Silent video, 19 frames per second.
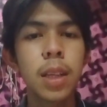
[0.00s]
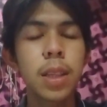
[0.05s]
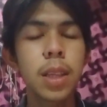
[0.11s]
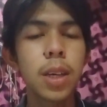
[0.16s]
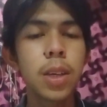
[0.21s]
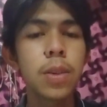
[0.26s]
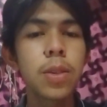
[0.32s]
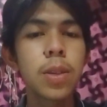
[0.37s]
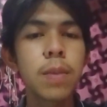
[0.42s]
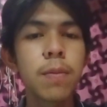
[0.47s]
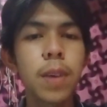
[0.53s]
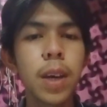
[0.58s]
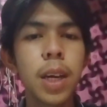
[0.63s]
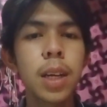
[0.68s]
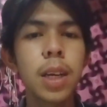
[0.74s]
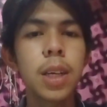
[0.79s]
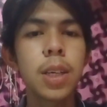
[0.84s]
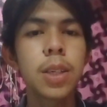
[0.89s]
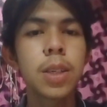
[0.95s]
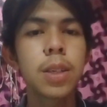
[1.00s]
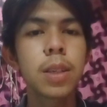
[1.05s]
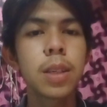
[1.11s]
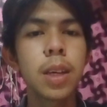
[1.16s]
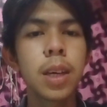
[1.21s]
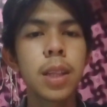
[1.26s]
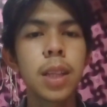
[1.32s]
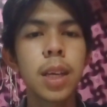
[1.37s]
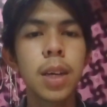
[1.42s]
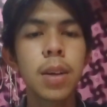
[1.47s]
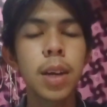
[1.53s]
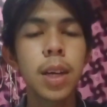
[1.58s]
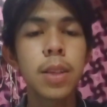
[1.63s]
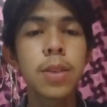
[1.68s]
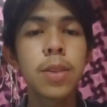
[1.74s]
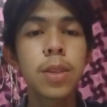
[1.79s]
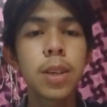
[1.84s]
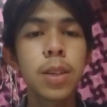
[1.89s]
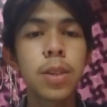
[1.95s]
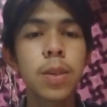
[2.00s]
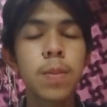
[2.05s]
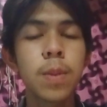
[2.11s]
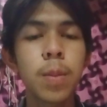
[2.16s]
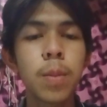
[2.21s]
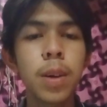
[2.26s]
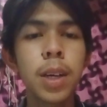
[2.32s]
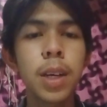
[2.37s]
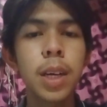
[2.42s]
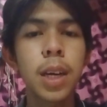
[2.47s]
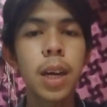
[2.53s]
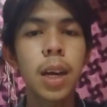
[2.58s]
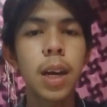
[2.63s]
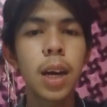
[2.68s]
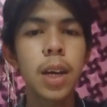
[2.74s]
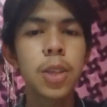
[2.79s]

the use of English in the United States of America